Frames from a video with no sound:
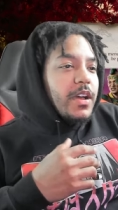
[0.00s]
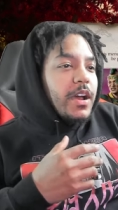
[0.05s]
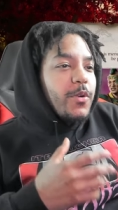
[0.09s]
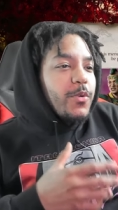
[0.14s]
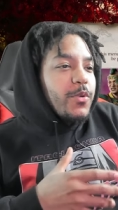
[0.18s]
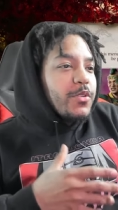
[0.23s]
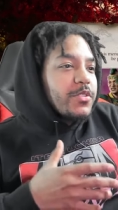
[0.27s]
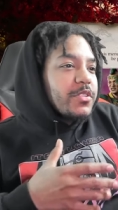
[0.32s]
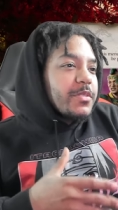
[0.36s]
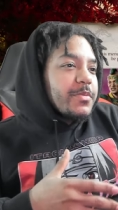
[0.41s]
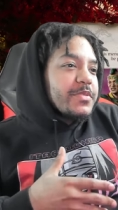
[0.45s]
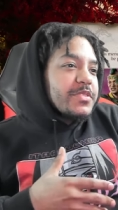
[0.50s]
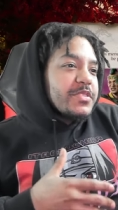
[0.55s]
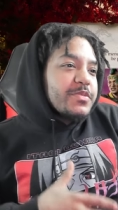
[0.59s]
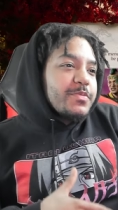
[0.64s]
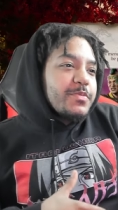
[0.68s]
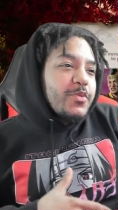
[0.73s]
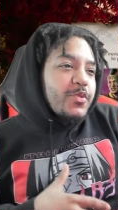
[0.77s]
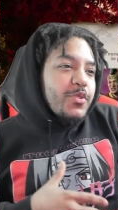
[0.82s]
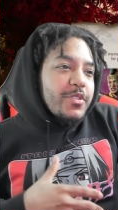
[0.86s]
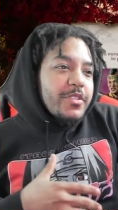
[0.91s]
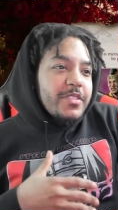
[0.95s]
I woke up this
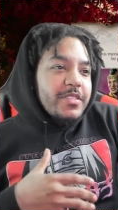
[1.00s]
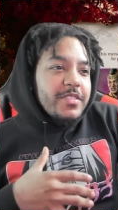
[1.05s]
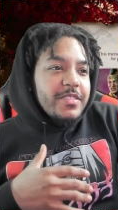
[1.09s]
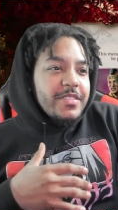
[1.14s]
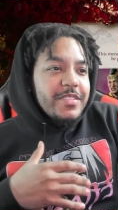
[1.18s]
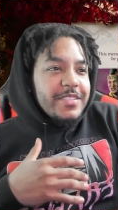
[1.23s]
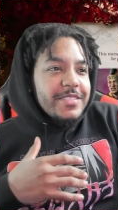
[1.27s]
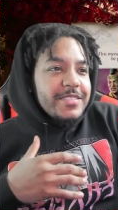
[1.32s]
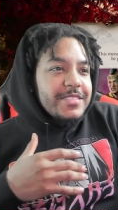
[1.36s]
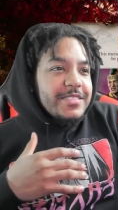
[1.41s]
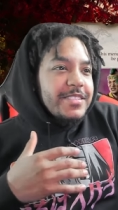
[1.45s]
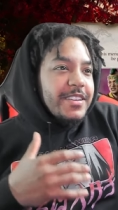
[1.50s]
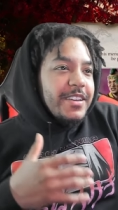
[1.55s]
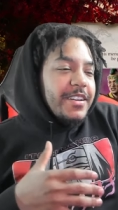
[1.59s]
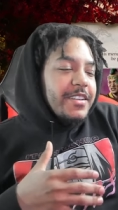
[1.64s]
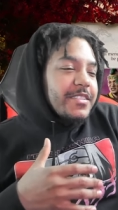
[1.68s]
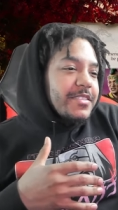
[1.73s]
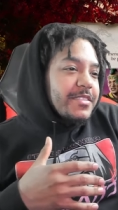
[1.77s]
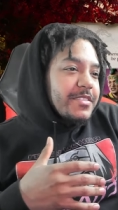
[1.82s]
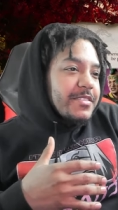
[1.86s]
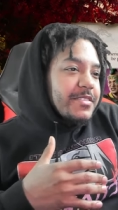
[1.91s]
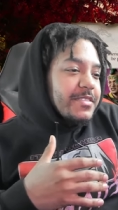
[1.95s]
morning
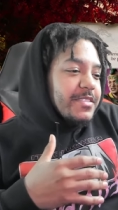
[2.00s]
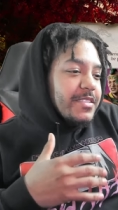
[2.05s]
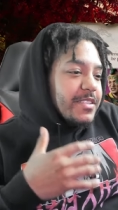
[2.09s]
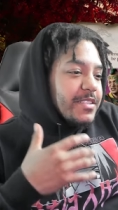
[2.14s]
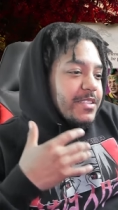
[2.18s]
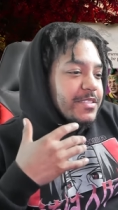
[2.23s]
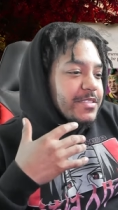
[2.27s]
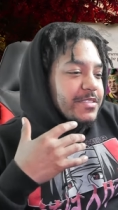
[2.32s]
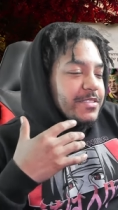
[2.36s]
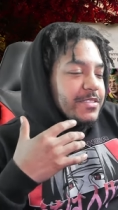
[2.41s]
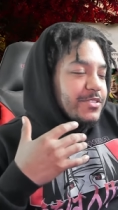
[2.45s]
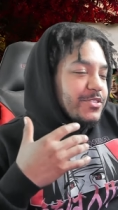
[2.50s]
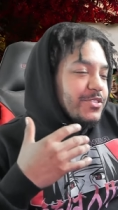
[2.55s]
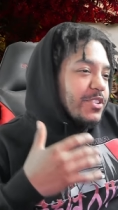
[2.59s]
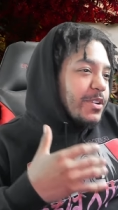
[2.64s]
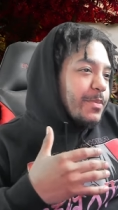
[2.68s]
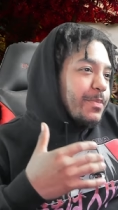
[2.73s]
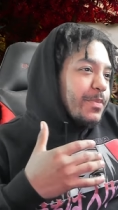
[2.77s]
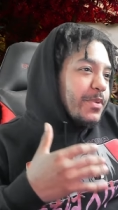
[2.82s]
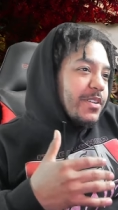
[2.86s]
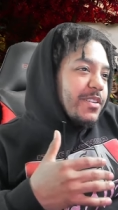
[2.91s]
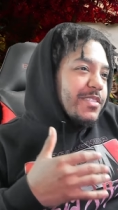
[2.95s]
excited to
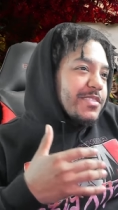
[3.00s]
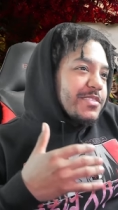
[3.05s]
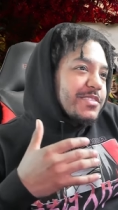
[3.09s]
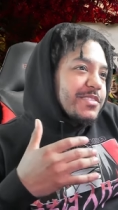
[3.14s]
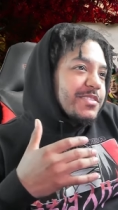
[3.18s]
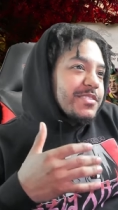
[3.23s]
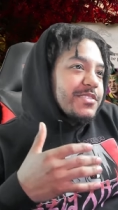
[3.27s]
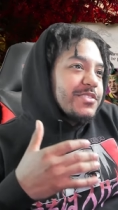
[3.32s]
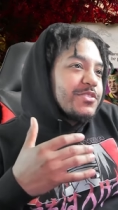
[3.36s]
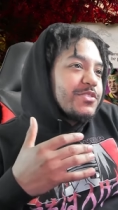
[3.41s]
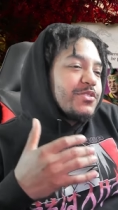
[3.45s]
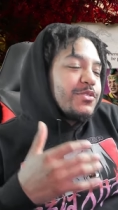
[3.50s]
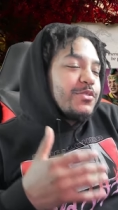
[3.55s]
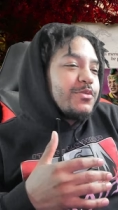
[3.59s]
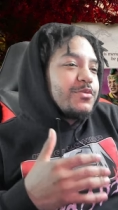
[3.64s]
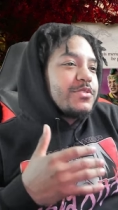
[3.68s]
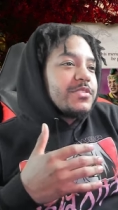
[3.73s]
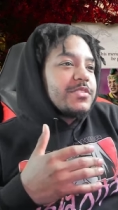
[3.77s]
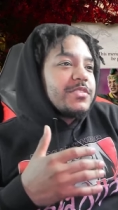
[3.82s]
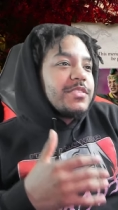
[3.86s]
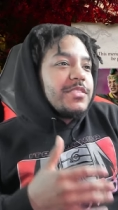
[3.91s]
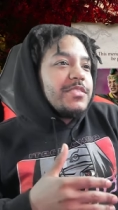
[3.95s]
jump on to this new
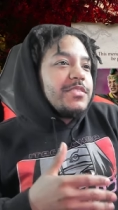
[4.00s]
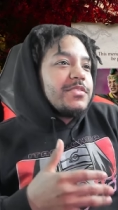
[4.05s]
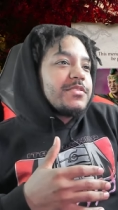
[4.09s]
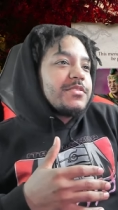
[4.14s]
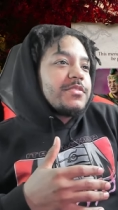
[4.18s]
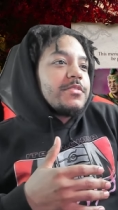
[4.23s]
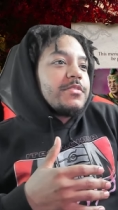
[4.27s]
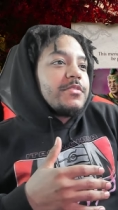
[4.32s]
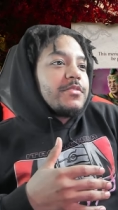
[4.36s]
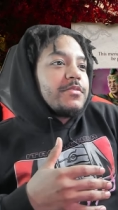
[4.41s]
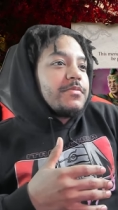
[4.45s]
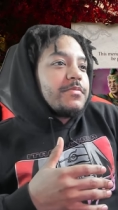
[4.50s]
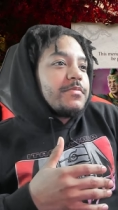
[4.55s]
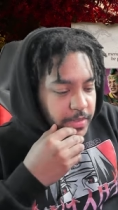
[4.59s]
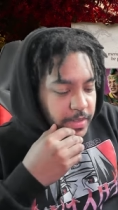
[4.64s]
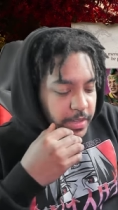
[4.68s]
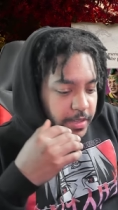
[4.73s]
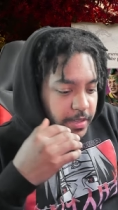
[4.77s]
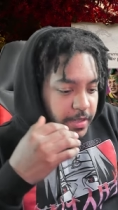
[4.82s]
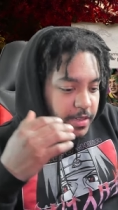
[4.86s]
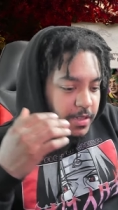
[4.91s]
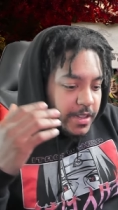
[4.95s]
season.
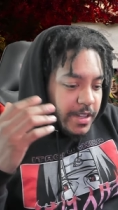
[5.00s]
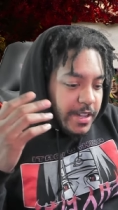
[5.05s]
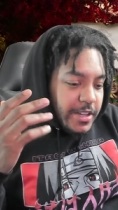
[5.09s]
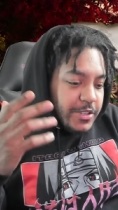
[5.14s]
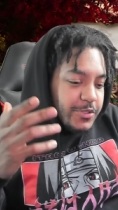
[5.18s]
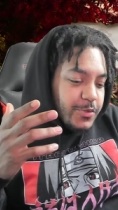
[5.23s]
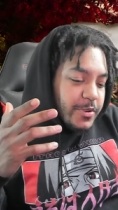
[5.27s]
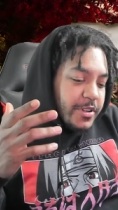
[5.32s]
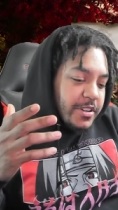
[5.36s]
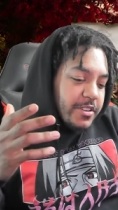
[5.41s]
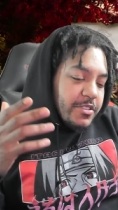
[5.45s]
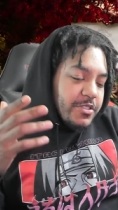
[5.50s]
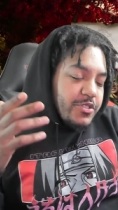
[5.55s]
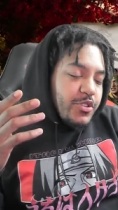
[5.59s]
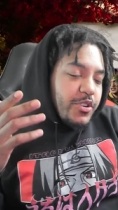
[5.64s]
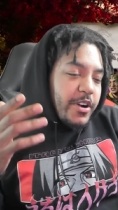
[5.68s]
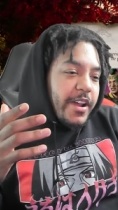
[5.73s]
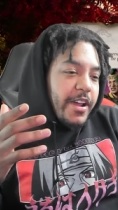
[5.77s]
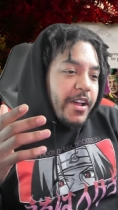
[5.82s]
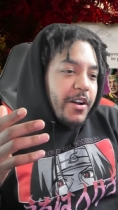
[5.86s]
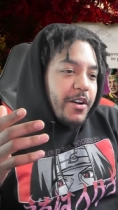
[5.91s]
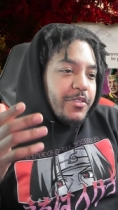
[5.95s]
I was ready to
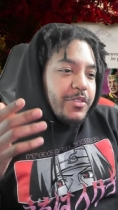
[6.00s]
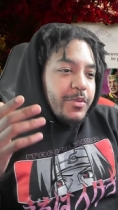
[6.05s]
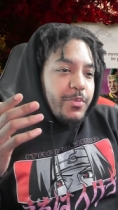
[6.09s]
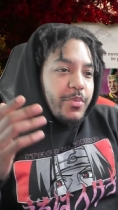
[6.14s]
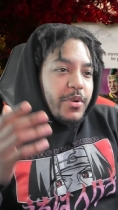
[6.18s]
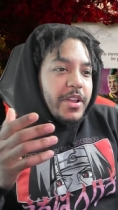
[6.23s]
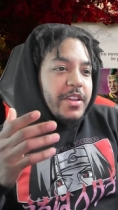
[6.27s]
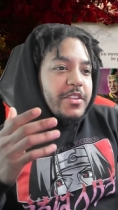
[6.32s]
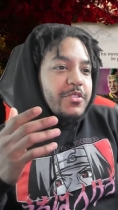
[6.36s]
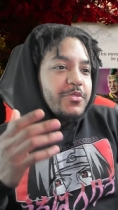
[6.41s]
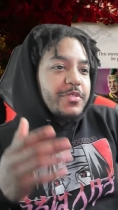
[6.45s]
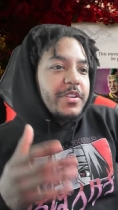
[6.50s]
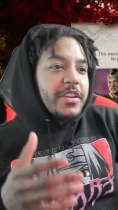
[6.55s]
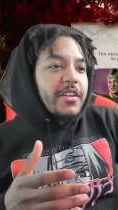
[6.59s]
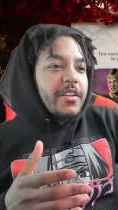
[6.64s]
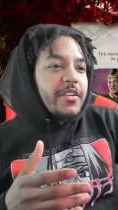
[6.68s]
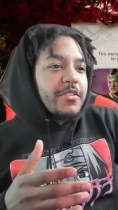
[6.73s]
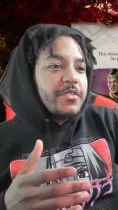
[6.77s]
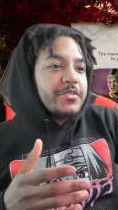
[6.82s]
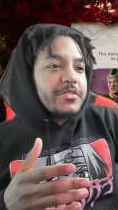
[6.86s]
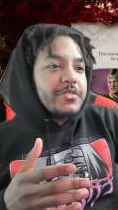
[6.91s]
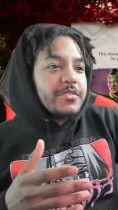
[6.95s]
try out the brand new
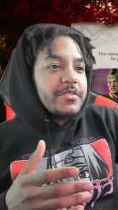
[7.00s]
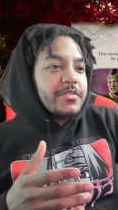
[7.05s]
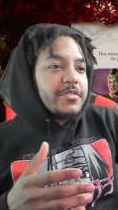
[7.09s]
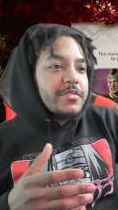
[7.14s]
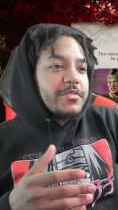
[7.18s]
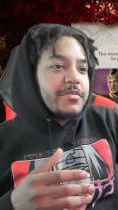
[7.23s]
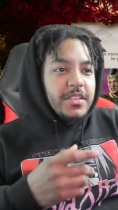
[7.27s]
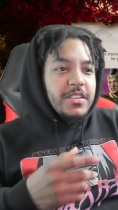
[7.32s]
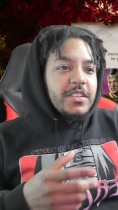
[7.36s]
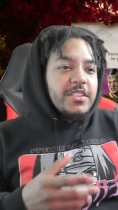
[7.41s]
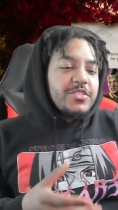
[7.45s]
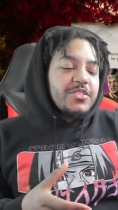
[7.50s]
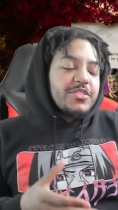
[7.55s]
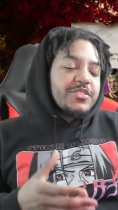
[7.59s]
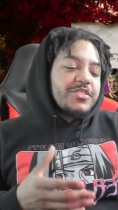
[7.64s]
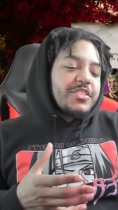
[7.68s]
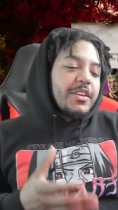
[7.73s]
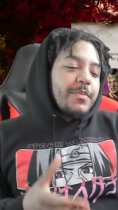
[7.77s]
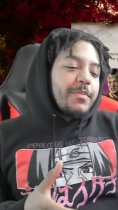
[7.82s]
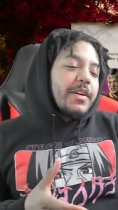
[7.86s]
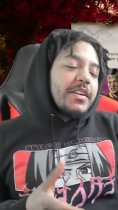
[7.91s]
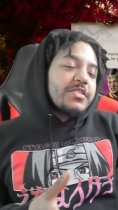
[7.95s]
character and just
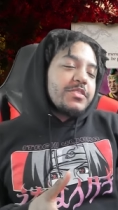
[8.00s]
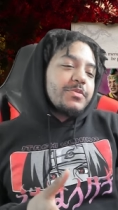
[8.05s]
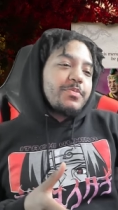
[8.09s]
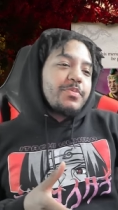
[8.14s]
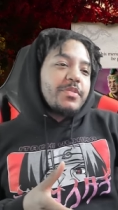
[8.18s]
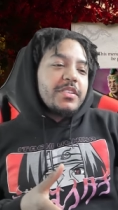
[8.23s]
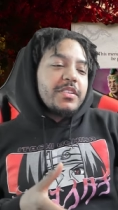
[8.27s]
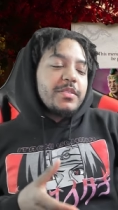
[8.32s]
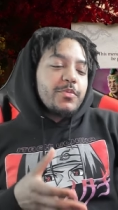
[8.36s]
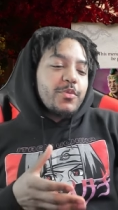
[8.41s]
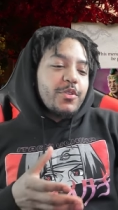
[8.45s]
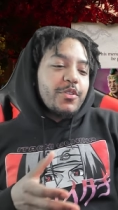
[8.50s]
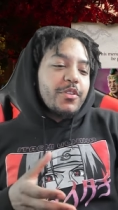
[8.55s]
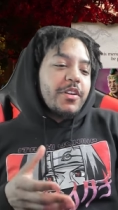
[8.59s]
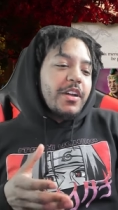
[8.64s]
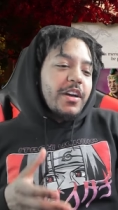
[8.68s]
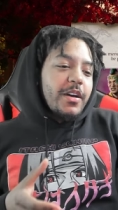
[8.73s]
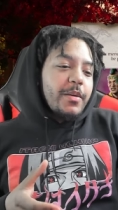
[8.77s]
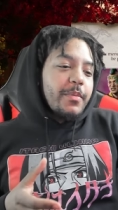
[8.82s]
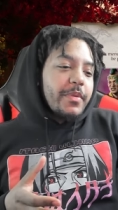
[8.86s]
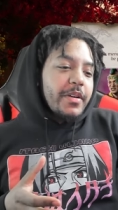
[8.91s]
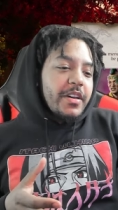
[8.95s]
get back to playing Mortal
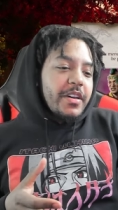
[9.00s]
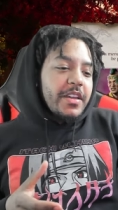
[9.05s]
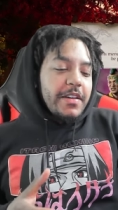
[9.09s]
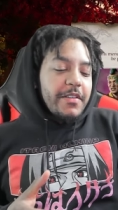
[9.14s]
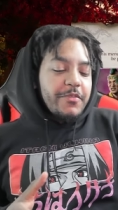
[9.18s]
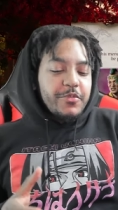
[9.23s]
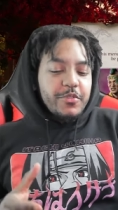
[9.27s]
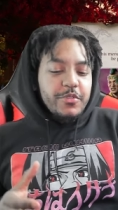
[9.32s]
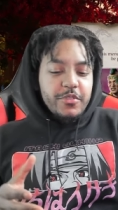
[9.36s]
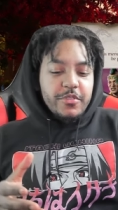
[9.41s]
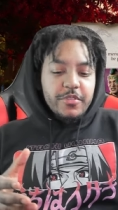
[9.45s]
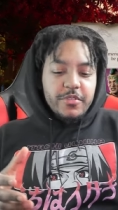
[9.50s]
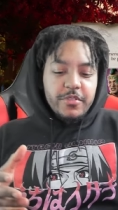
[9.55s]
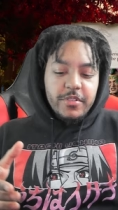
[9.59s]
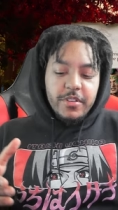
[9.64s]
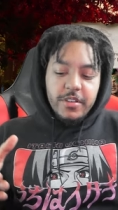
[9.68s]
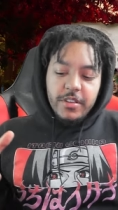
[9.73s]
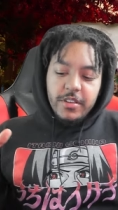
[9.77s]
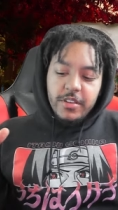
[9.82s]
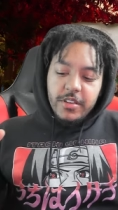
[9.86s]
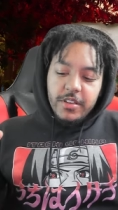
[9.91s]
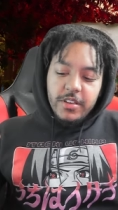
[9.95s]
Kombat after
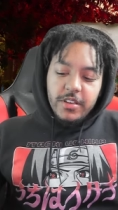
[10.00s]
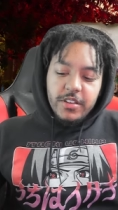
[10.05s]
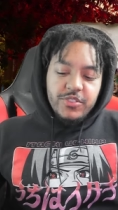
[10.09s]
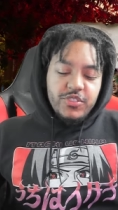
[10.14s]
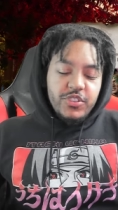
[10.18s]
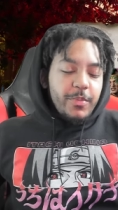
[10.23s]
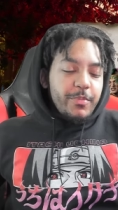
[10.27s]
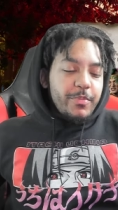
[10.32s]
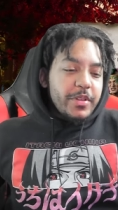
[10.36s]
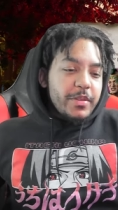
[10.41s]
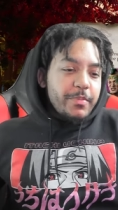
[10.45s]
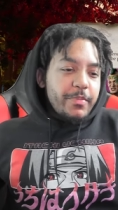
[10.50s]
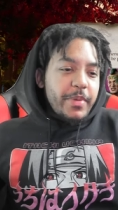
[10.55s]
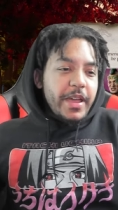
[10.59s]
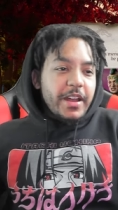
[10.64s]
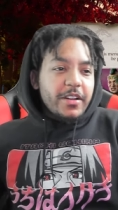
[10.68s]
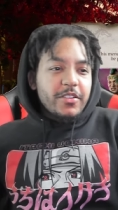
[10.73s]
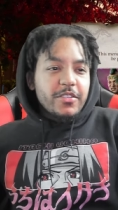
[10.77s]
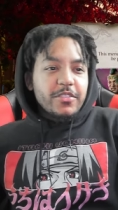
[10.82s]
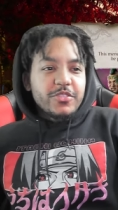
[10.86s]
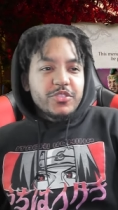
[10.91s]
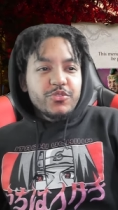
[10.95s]
jumping
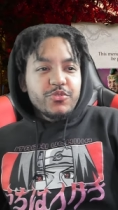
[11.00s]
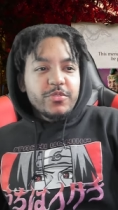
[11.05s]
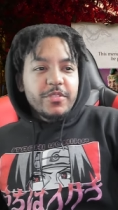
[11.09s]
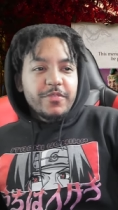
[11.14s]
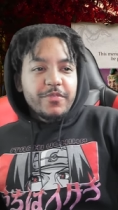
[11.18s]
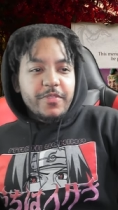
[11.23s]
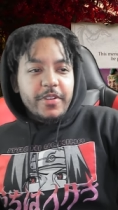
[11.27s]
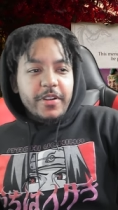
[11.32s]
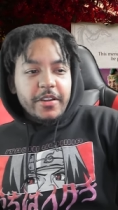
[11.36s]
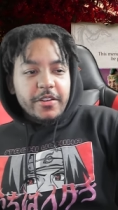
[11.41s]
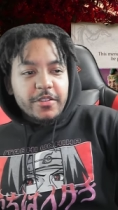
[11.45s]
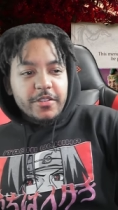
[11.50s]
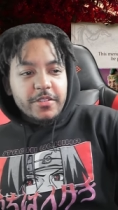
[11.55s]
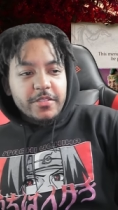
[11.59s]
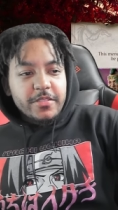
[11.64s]
back on Street Fighter,